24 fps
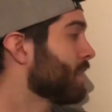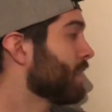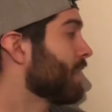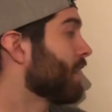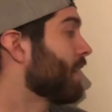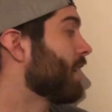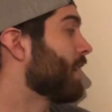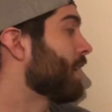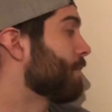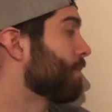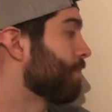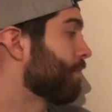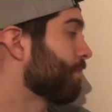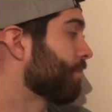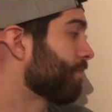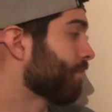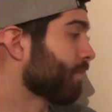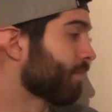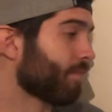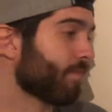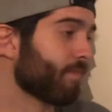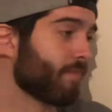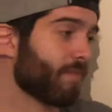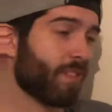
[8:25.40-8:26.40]

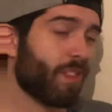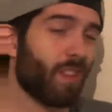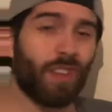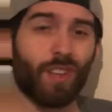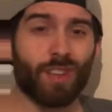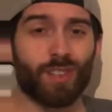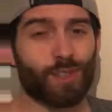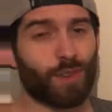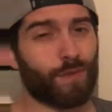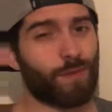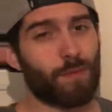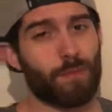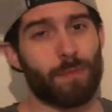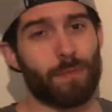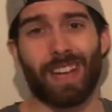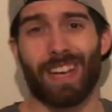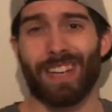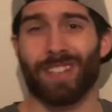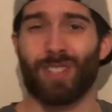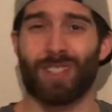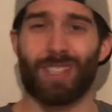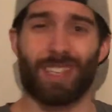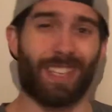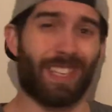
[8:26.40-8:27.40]
So for me, I
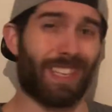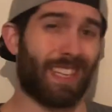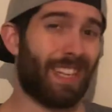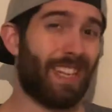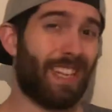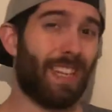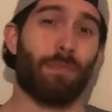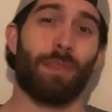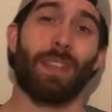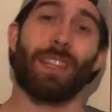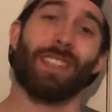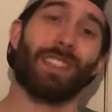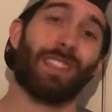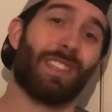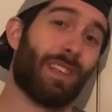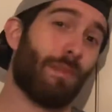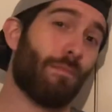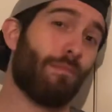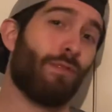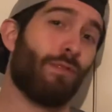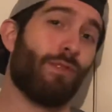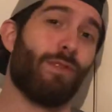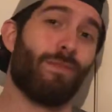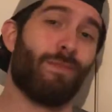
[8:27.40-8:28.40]
just like to keep things
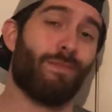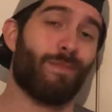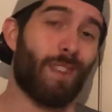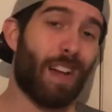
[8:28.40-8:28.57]
simple.